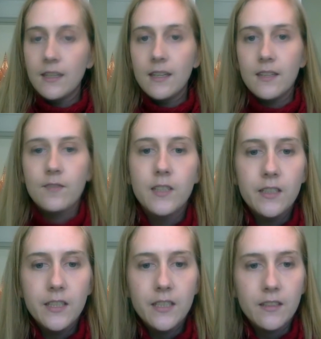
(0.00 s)
And
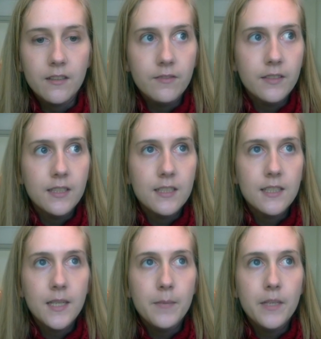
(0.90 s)
funnily enough, it's the
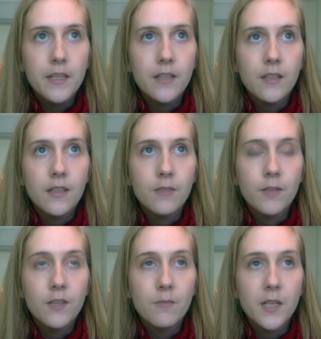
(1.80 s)
same year a
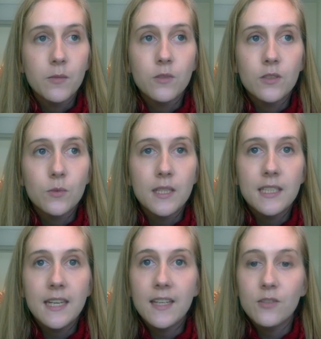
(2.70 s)
friend of mine was
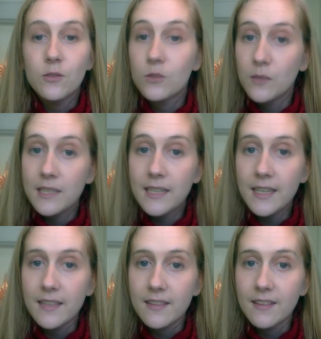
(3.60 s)
28 on the
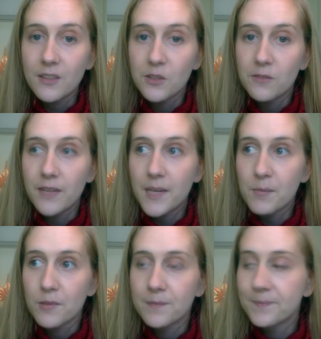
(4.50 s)
28th of
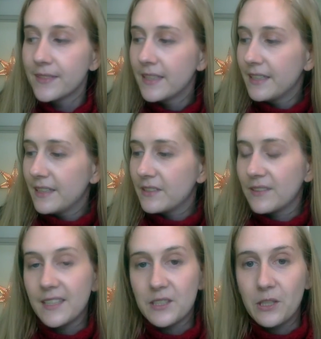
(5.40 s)
April. So
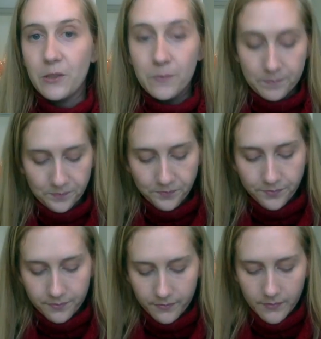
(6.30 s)
that's cute.
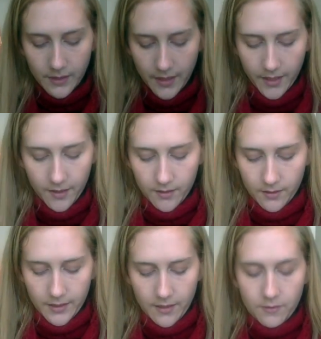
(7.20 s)
And
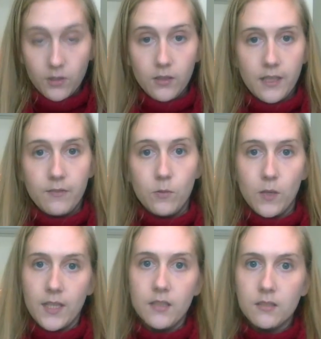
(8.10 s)
yeah, I've got
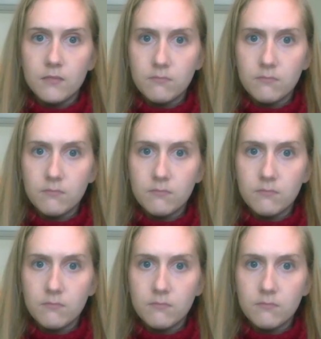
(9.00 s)
giveaways.